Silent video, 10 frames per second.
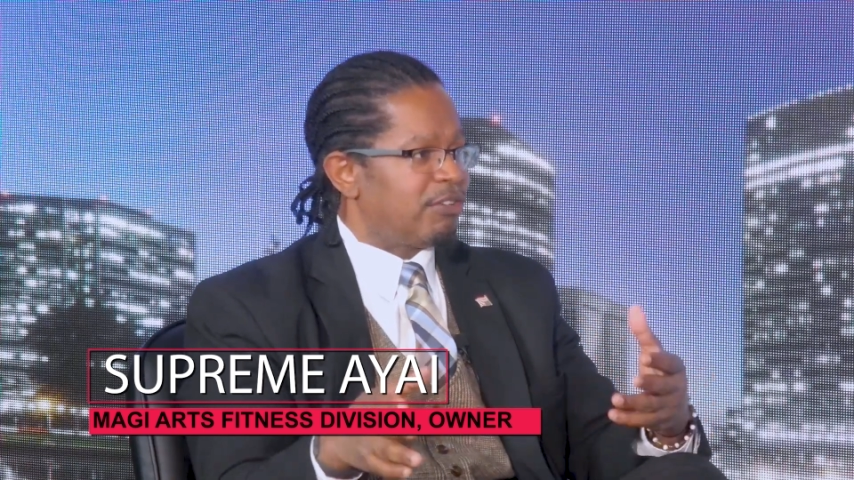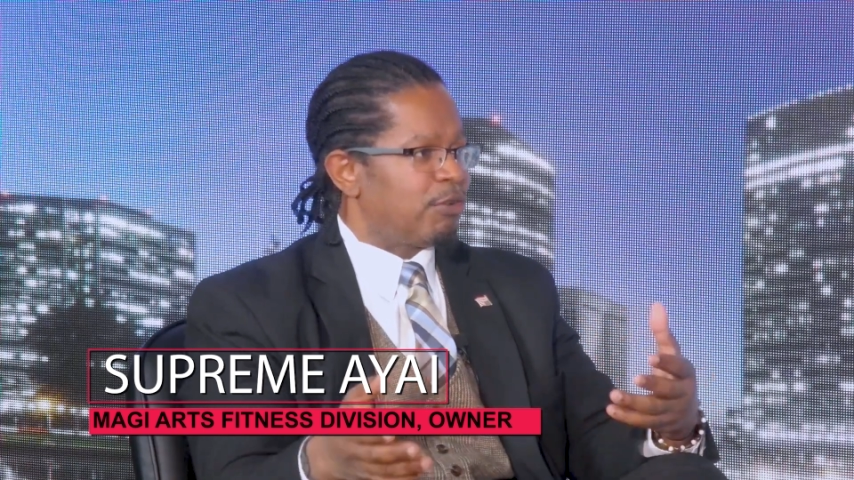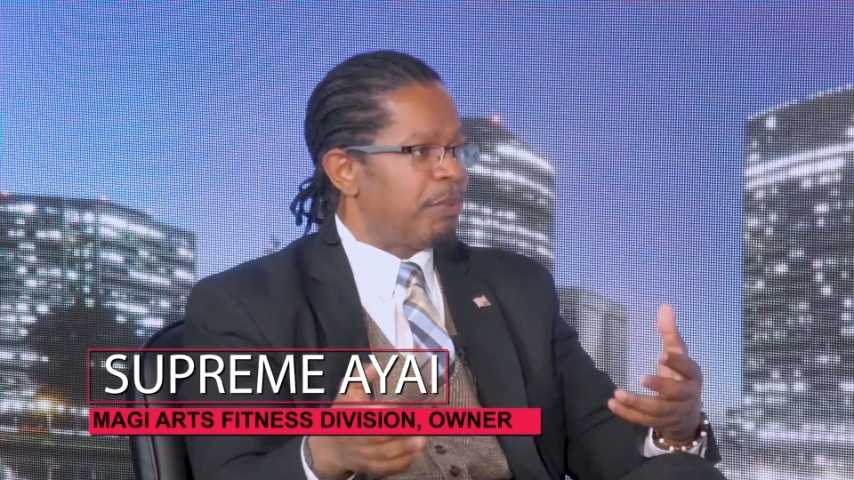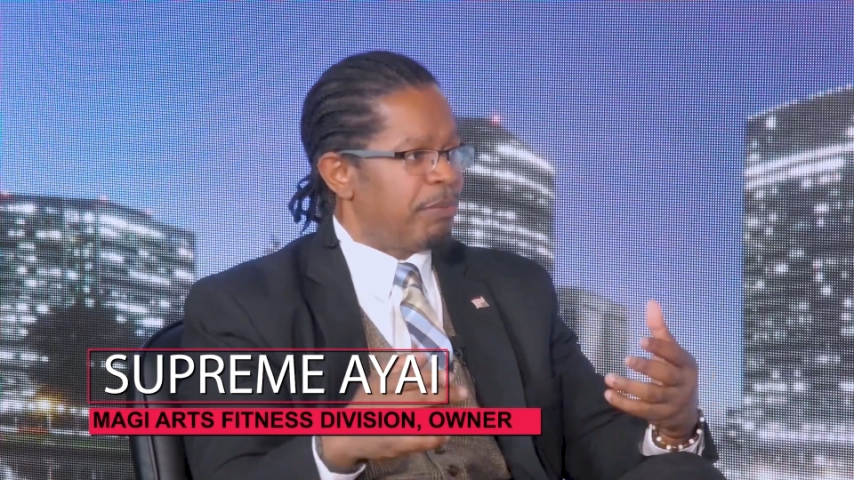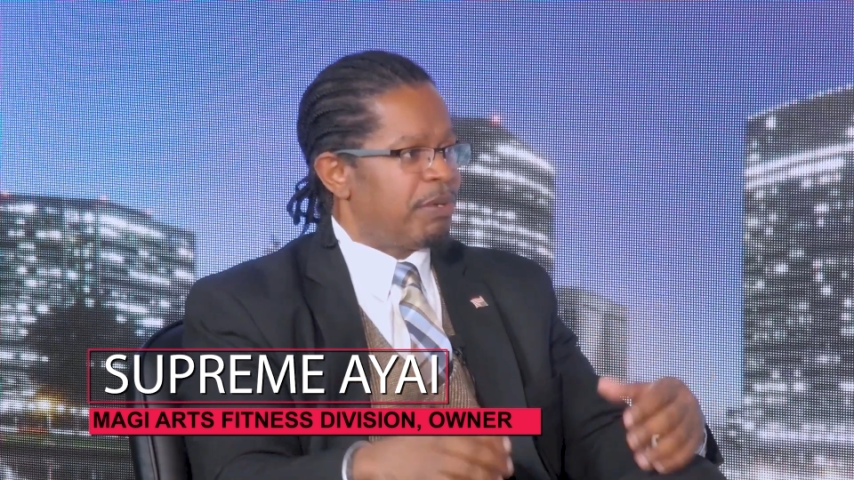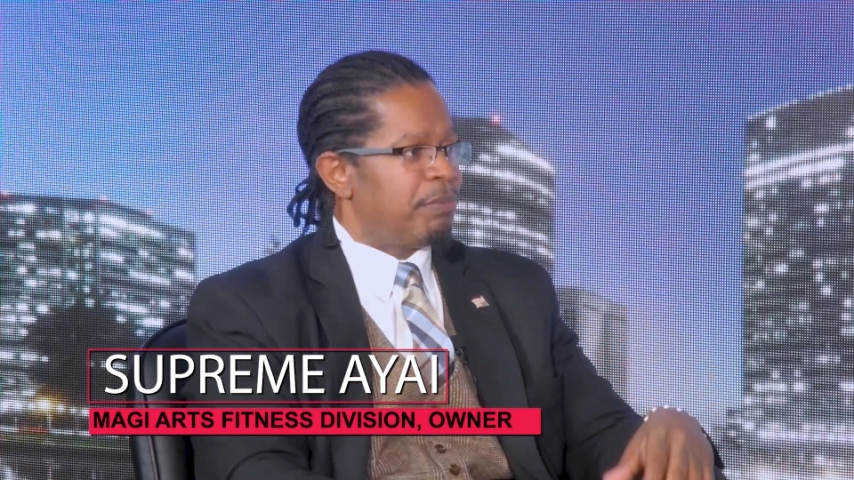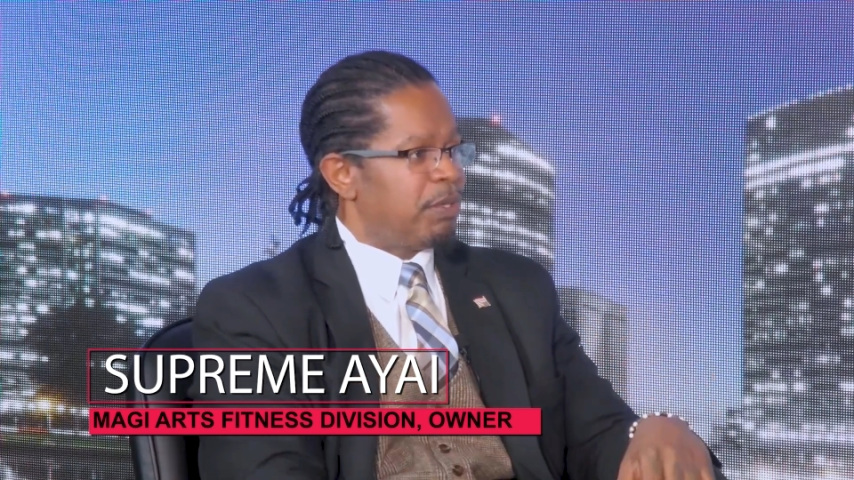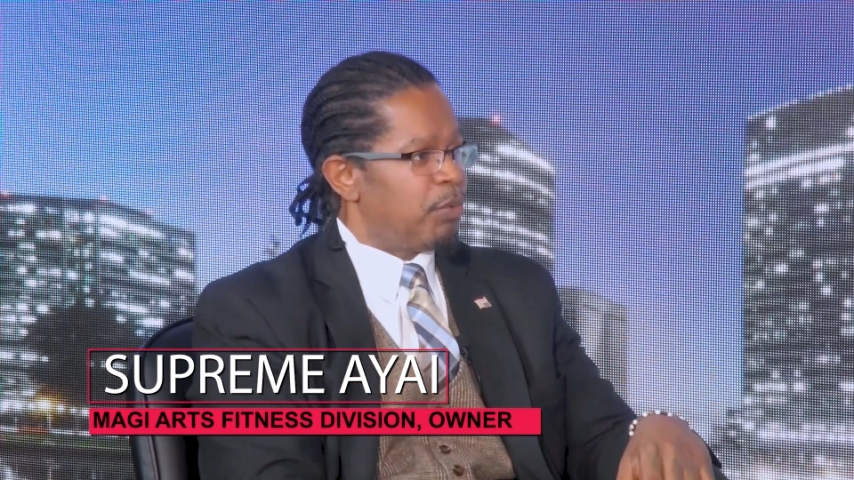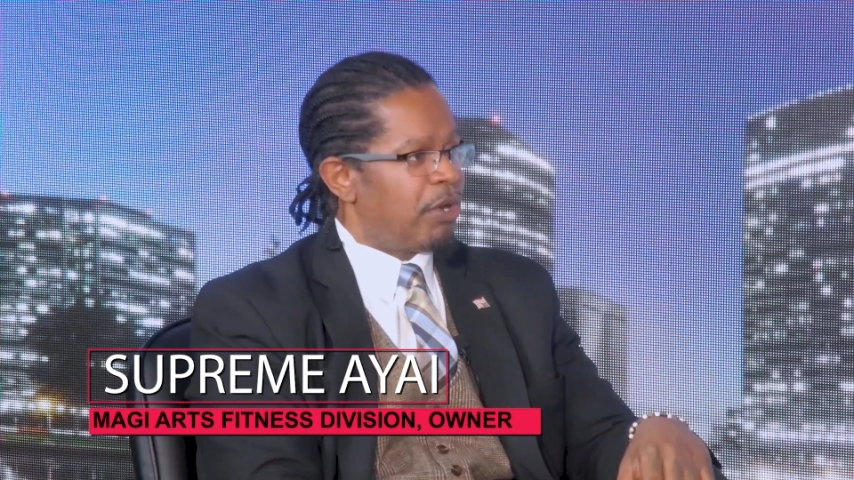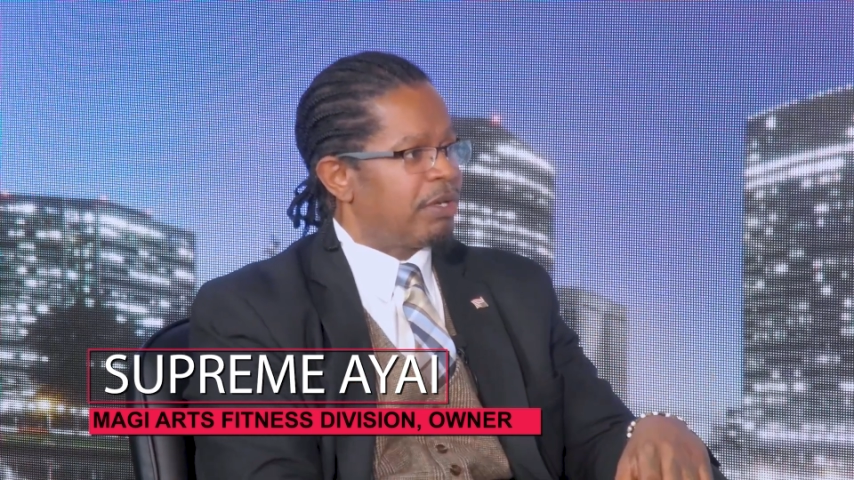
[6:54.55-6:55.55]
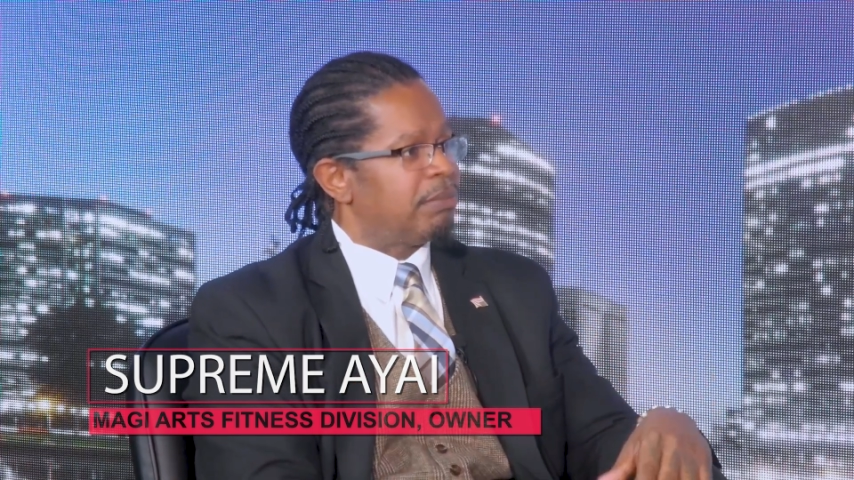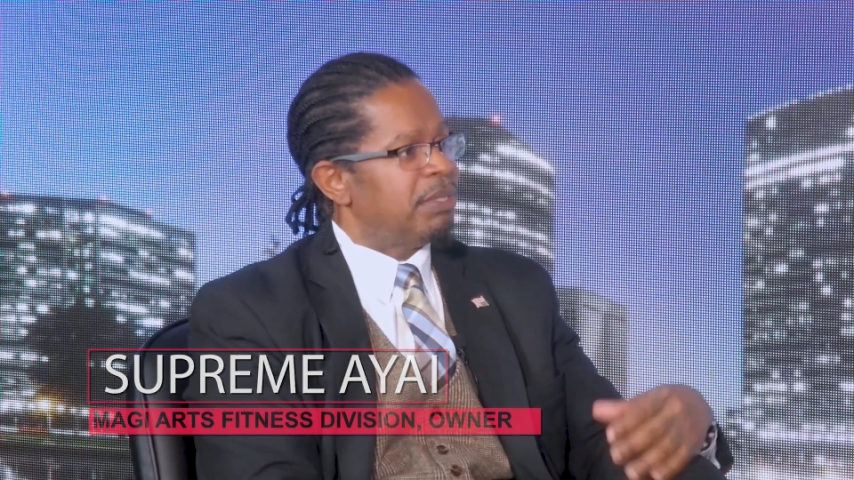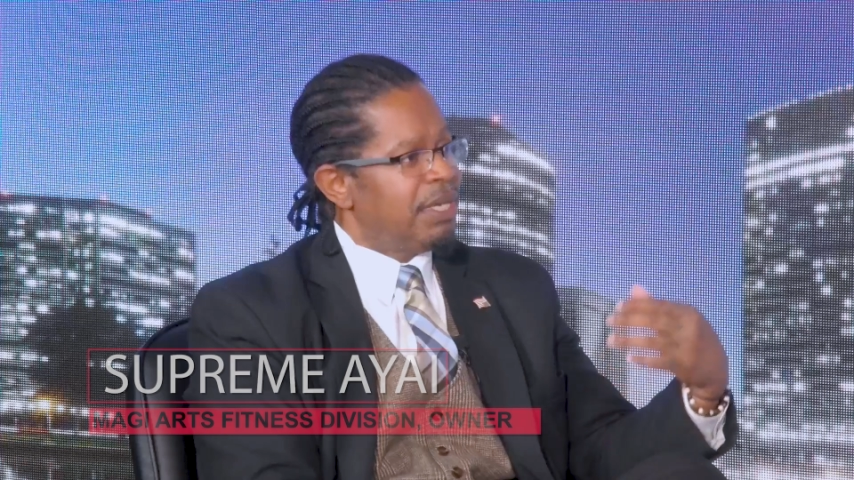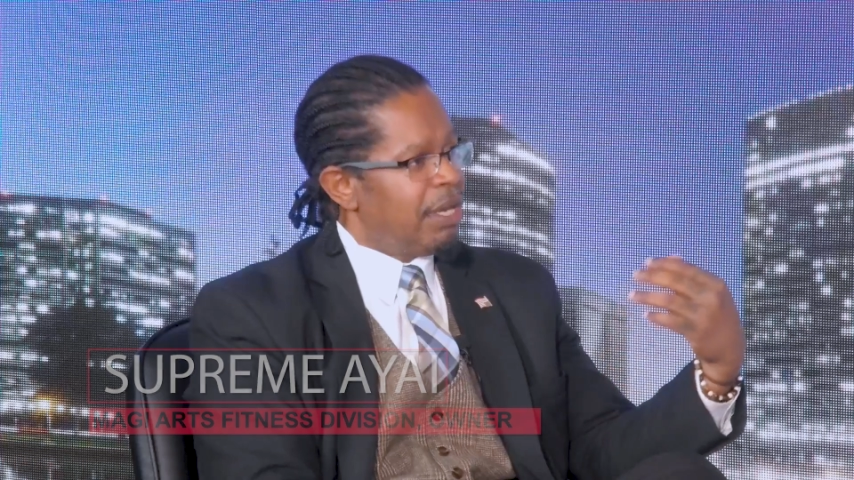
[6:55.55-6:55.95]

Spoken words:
so people can be welcome.